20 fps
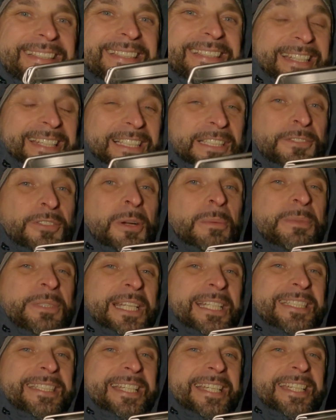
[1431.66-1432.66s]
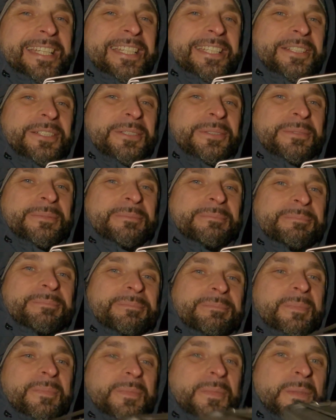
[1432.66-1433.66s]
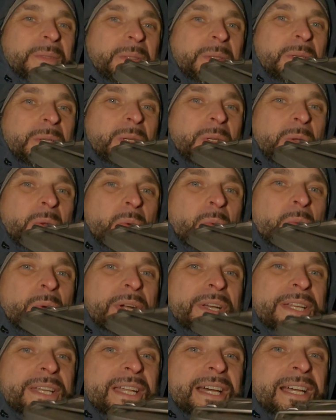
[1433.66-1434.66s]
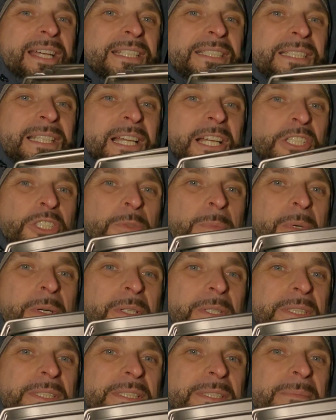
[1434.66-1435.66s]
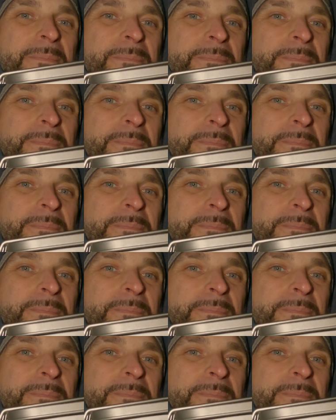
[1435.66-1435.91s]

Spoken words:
And it's from titanium. Very nice lunchbox.